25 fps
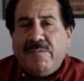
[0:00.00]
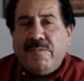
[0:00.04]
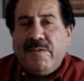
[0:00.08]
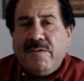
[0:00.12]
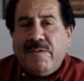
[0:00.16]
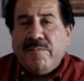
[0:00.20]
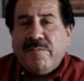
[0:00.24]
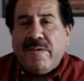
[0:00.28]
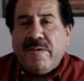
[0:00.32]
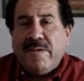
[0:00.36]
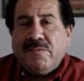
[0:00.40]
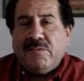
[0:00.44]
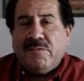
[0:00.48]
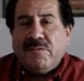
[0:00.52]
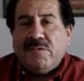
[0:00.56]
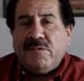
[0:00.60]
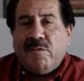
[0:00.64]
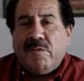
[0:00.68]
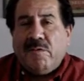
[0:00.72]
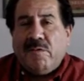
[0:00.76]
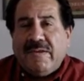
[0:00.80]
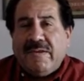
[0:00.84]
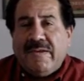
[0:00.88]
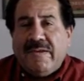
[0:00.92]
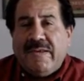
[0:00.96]
We were able to
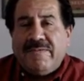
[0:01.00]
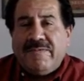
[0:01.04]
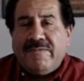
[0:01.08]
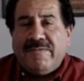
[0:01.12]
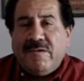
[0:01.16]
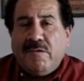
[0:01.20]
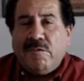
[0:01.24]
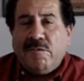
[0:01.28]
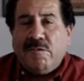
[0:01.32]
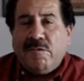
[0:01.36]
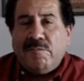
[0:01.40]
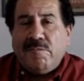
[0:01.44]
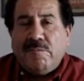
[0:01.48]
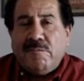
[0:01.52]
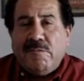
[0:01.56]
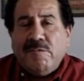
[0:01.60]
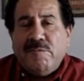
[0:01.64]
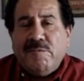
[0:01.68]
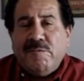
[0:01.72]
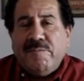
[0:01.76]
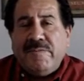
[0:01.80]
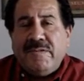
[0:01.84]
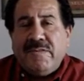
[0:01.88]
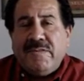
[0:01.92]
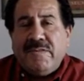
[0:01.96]
organize a whole
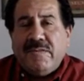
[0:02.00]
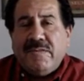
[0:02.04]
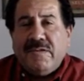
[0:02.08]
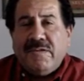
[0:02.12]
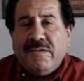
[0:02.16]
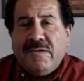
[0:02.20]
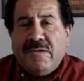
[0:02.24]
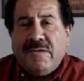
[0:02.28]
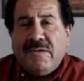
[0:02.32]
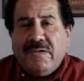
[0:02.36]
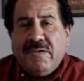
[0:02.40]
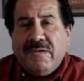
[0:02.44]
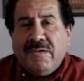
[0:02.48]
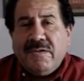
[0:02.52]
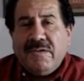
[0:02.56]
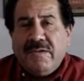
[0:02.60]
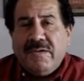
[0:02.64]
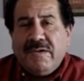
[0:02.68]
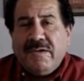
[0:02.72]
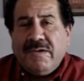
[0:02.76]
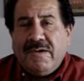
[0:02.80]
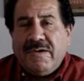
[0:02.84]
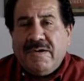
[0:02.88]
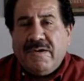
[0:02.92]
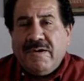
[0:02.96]
movement
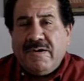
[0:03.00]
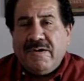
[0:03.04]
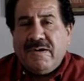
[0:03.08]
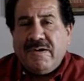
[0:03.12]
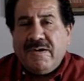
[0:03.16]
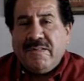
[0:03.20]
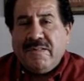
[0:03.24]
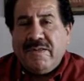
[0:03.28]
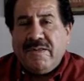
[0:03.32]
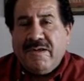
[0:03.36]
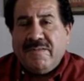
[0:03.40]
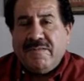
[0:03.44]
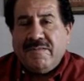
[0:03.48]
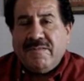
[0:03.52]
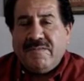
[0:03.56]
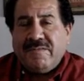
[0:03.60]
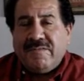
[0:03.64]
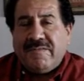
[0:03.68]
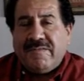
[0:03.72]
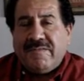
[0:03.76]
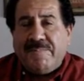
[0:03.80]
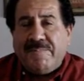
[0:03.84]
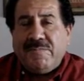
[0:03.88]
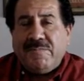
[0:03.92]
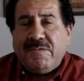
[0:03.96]
to
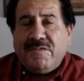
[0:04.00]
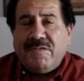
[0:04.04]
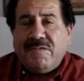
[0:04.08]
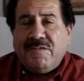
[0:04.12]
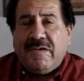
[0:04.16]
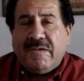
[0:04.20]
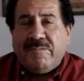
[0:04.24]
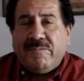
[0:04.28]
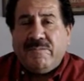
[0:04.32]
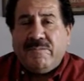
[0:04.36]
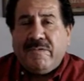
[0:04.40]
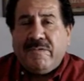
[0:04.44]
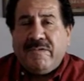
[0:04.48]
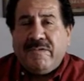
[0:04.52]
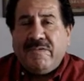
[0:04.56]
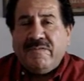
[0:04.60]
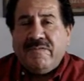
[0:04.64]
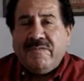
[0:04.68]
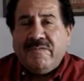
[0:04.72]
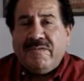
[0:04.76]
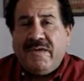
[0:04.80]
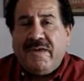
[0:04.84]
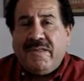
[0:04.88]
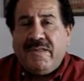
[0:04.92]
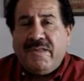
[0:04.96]
stop the checkpoints
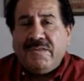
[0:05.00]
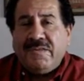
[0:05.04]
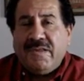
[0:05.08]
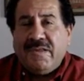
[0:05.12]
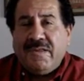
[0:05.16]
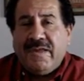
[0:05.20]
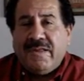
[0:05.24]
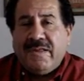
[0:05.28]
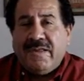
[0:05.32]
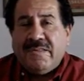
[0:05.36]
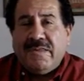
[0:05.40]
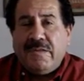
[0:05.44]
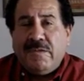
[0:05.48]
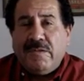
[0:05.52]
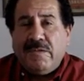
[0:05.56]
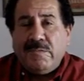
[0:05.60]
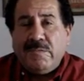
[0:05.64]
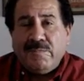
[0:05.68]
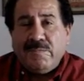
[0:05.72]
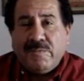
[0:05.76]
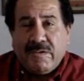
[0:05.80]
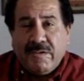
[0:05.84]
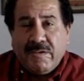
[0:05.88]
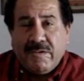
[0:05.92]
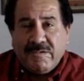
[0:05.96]
and elect a new
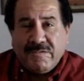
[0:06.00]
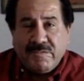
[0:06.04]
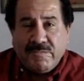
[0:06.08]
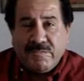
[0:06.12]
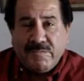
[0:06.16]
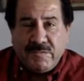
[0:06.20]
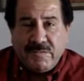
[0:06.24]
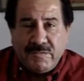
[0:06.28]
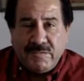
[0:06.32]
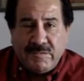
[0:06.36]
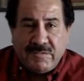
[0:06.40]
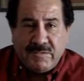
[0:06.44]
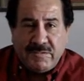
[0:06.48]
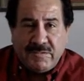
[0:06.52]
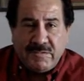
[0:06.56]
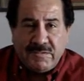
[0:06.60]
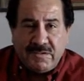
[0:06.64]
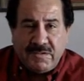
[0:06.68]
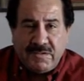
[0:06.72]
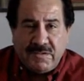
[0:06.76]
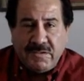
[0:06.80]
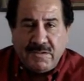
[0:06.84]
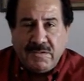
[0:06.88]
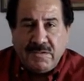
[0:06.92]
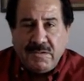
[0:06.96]
progressive
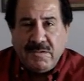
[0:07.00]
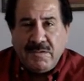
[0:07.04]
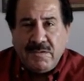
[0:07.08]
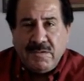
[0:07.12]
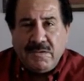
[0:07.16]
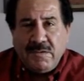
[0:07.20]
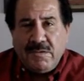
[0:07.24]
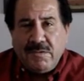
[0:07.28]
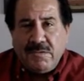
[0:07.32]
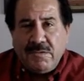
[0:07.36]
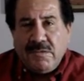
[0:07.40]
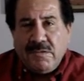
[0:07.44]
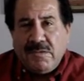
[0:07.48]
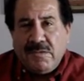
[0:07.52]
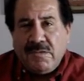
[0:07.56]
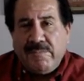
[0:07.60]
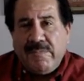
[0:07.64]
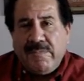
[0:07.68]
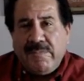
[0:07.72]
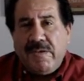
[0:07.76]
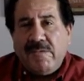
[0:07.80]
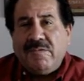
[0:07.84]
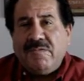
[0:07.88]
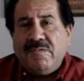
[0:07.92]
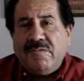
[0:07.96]
majority to the
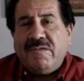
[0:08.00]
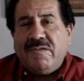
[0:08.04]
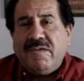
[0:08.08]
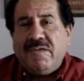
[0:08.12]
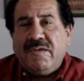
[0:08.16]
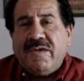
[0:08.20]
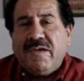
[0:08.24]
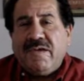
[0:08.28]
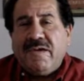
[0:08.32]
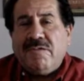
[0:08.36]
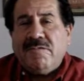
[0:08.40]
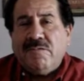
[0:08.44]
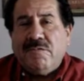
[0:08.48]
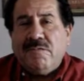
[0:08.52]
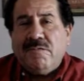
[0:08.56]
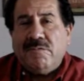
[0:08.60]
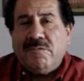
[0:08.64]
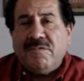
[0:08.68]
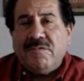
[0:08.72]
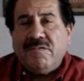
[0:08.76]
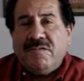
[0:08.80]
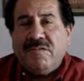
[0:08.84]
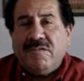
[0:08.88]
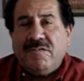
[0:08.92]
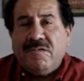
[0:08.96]
Maywood City Council,
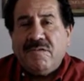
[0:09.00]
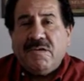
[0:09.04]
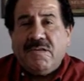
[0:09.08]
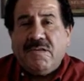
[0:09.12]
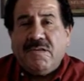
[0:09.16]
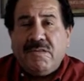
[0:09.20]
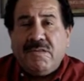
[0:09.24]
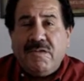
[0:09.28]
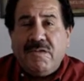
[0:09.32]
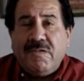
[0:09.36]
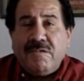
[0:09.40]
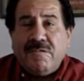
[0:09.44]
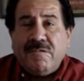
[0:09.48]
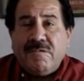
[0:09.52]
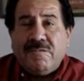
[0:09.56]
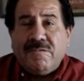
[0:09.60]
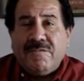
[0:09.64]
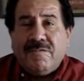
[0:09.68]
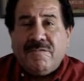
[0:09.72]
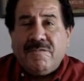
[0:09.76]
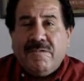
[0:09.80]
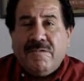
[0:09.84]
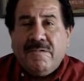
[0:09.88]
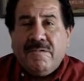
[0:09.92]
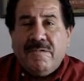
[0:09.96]
which still continues
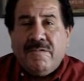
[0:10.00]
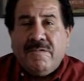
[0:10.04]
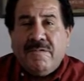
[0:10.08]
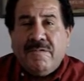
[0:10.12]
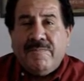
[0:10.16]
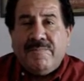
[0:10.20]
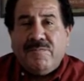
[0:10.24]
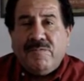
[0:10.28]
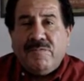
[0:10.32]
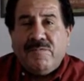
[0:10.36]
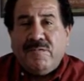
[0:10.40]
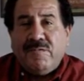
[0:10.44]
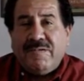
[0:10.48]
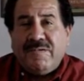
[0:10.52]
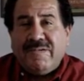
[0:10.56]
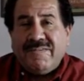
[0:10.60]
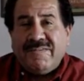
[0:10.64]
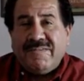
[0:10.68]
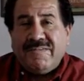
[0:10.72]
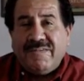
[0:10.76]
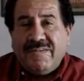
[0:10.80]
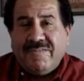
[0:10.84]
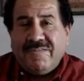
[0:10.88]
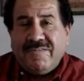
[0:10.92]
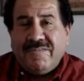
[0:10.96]
to
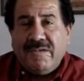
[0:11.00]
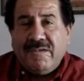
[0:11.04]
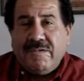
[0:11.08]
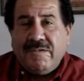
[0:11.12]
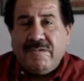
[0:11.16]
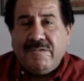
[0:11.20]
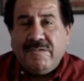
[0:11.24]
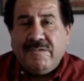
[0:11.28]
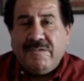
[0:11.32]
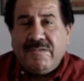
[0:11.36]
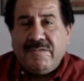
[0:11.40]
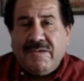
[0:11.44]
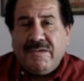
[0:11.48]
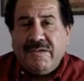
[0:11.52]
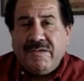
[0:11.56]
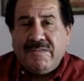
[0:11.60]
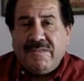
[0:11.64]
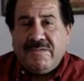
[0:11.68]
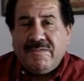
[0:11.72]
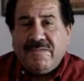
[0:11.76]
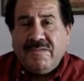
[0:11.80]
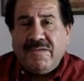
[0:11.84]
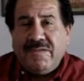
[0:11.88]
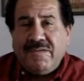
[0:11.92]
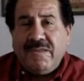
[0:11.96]
exist here in
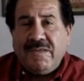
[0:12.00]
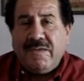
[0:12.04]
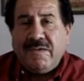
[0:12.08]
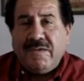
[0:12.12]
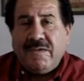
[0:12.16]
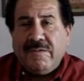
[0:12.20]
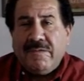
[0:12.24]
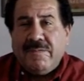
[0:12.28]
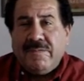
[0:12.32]
the city.